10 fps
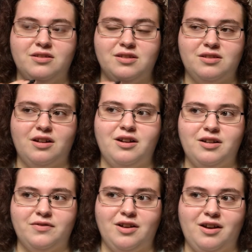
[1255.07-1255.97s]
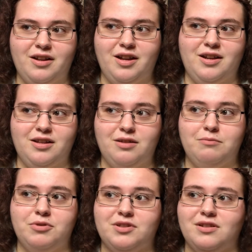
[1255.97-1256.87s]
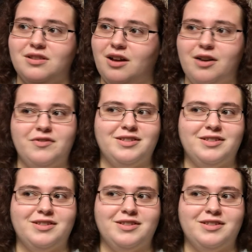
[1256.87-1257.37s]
the thought of God hating you puts a lot of